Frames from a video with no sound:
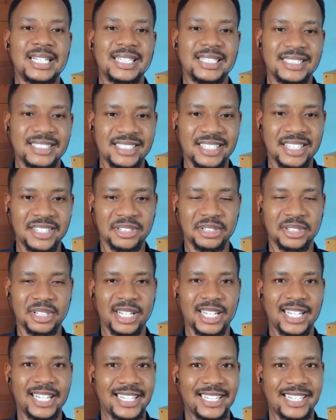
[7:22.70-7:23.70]
So
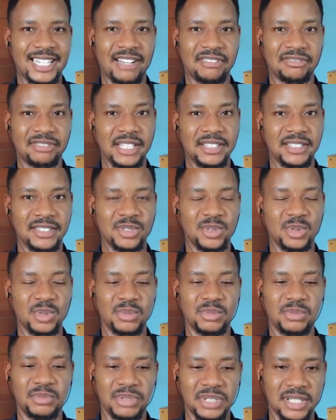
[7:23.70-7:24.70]
after this,
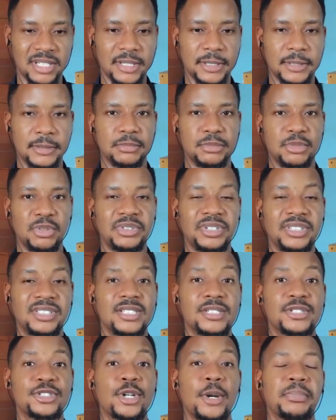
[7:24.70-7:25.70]
we'll be moving
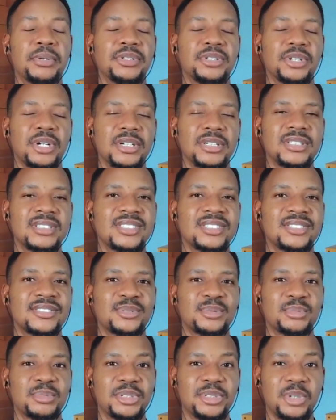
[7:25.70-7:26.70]
things up a notch.
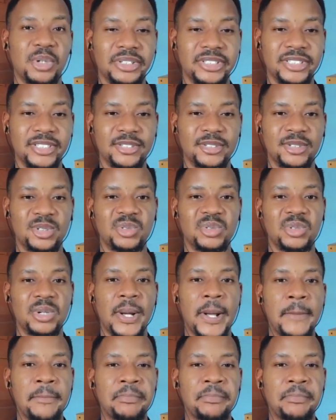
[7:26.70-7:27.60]
We'll be going into